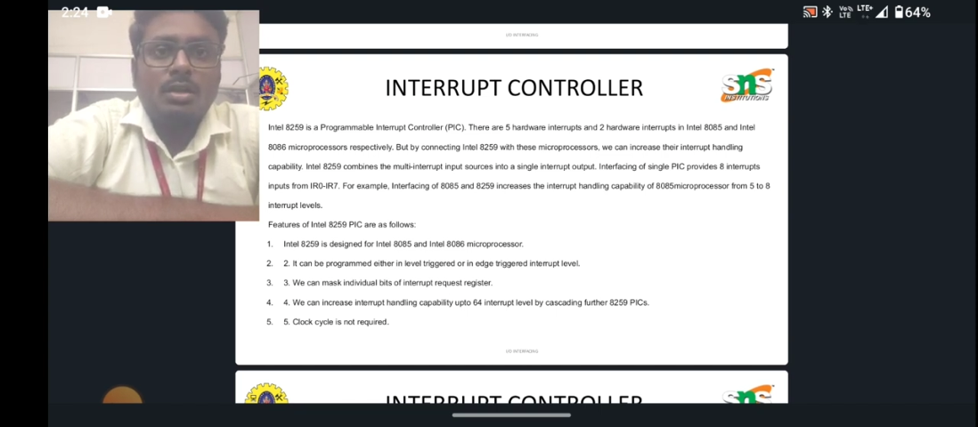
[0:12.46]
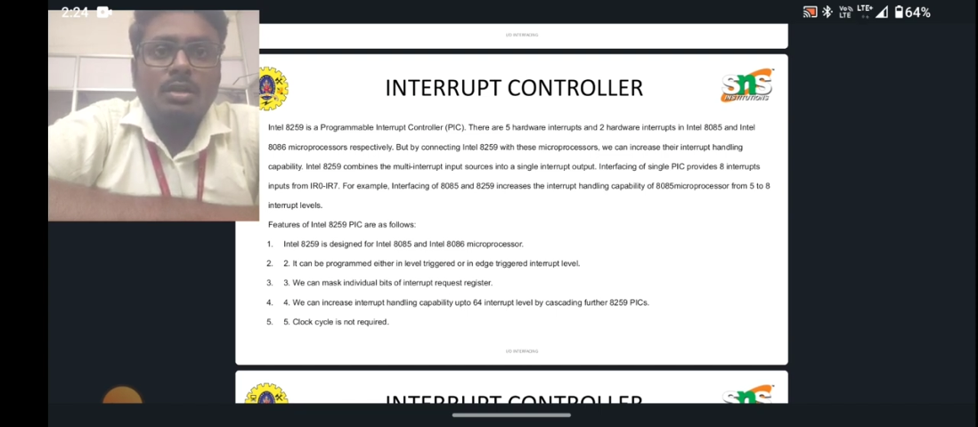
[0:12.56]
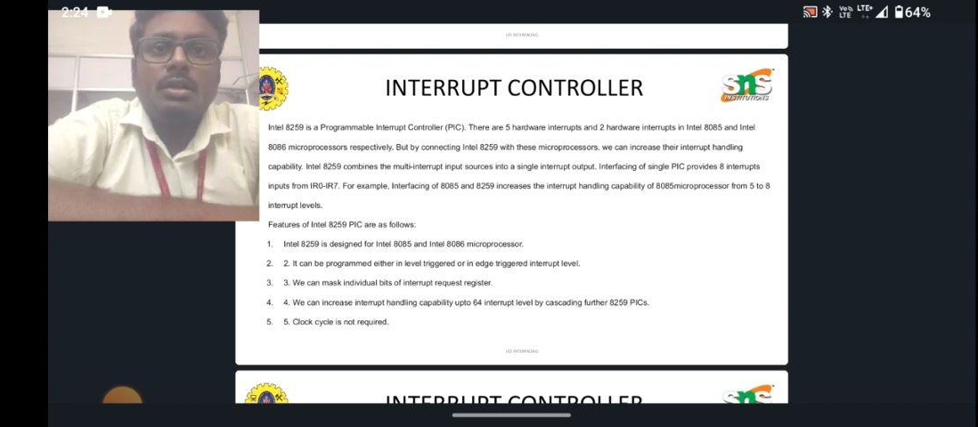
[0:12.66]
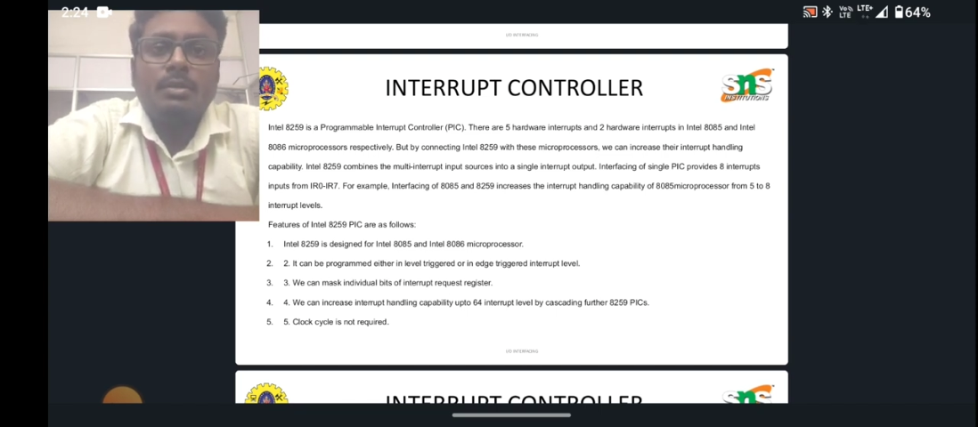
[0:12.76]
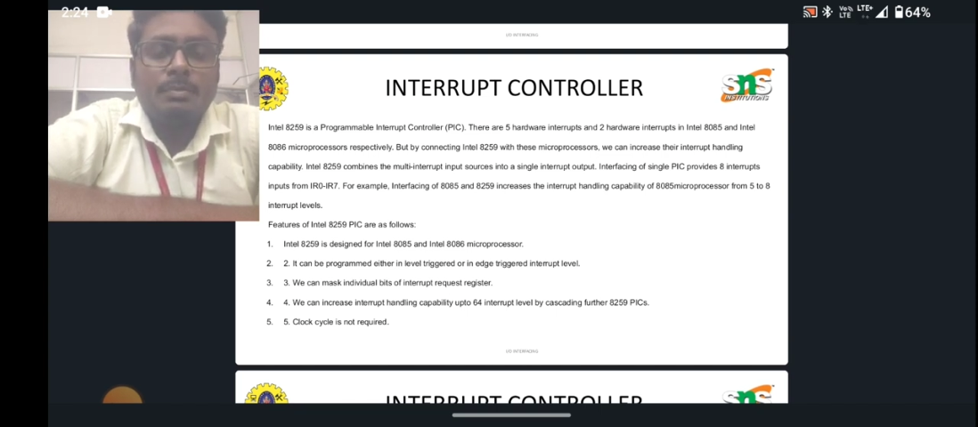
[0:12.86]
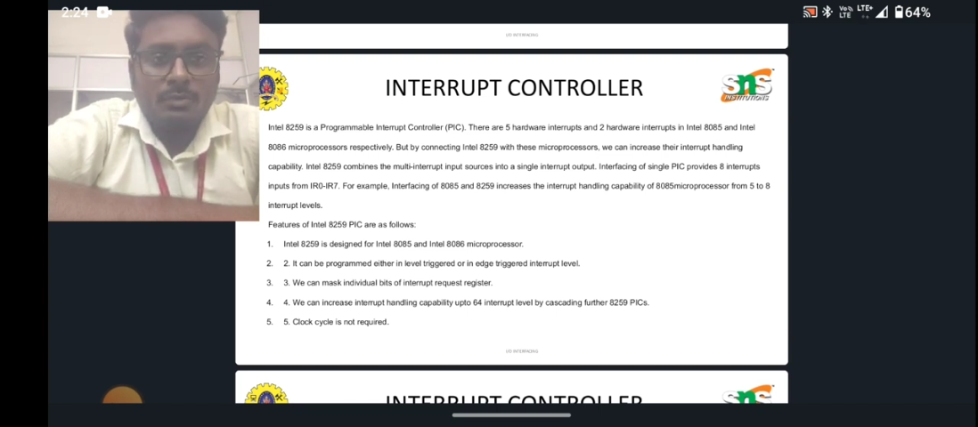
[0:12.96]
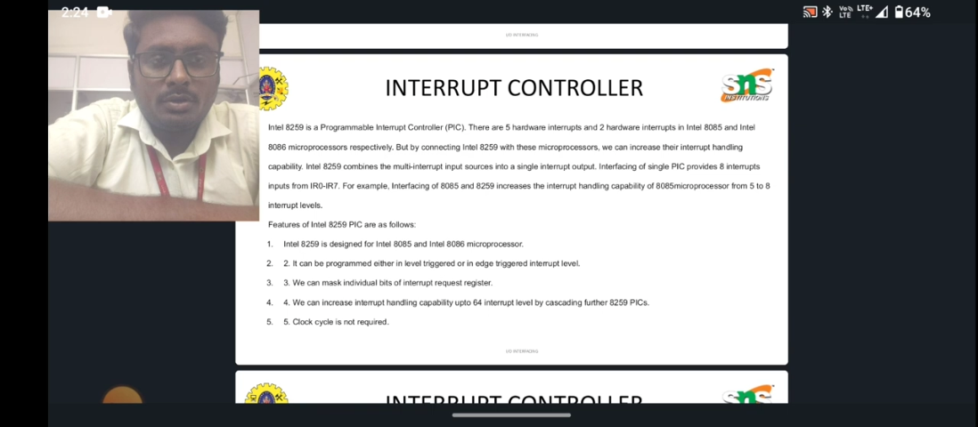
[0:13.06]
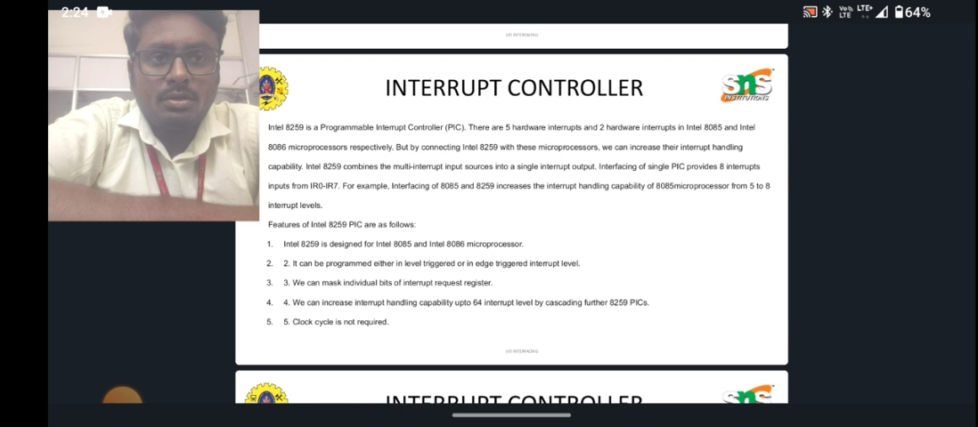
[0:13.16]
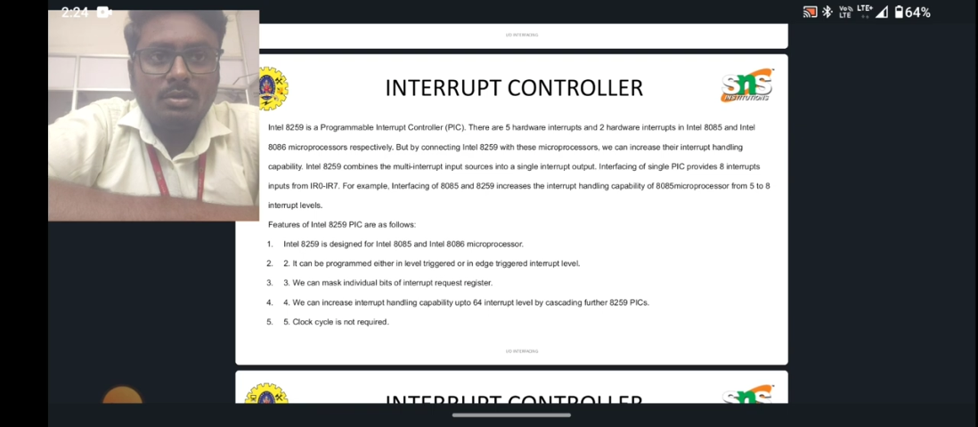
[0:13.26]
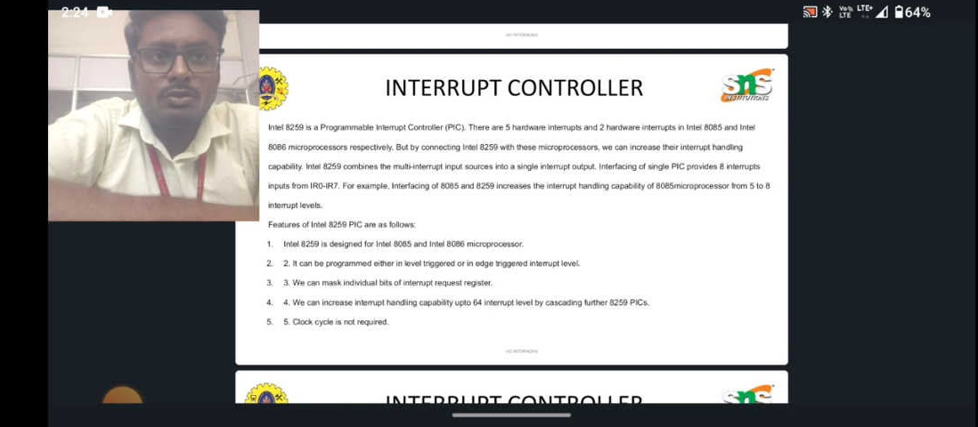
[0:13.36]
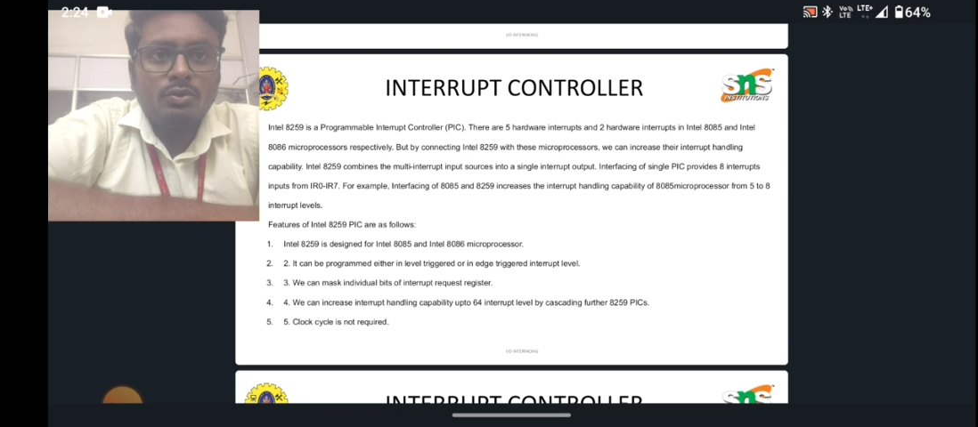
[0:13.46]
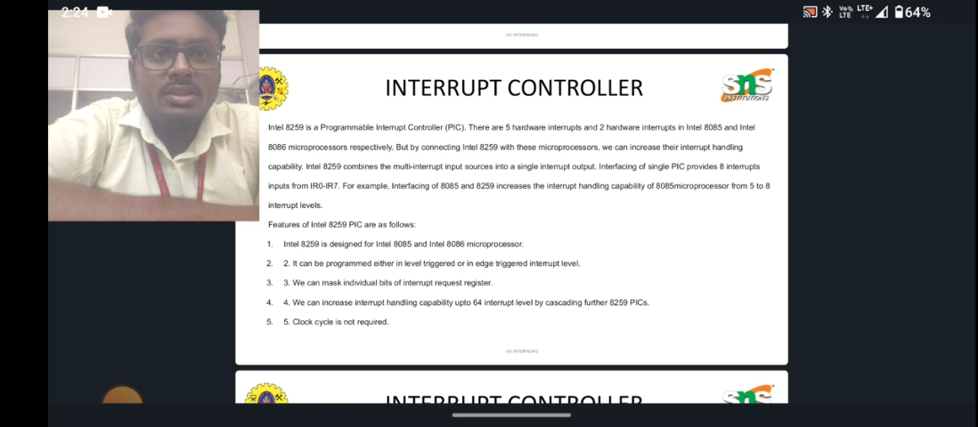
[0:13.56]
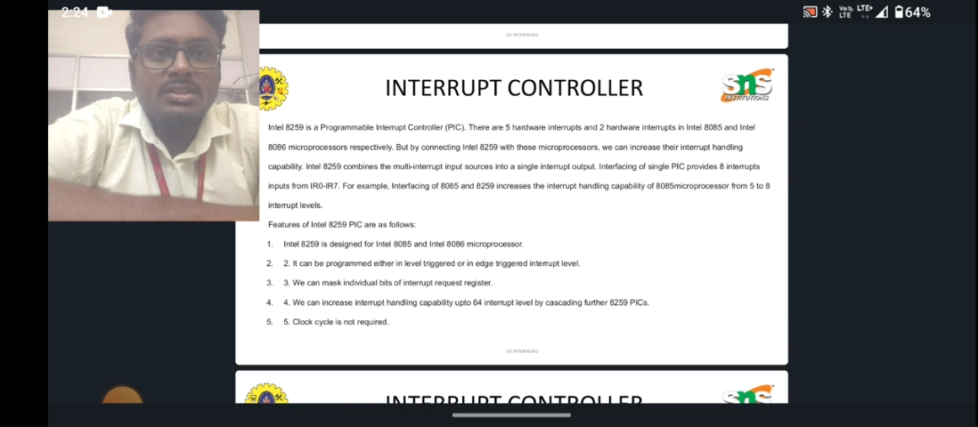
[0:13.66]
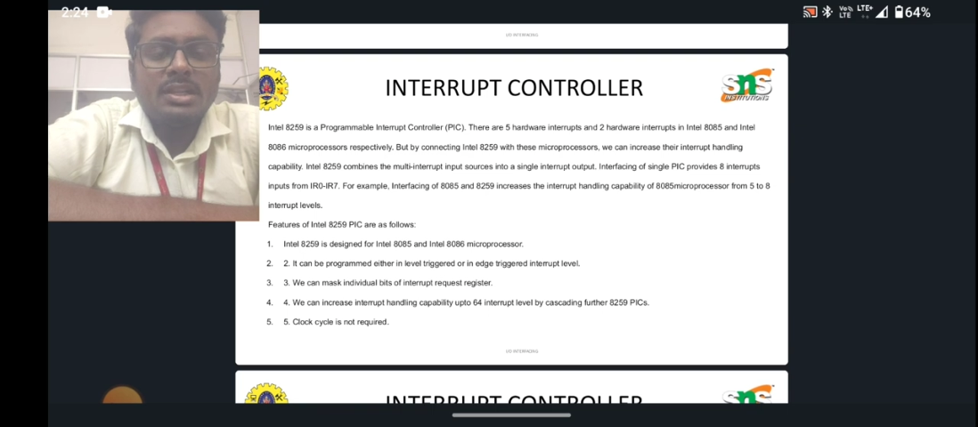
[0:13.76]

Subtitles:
in today's class,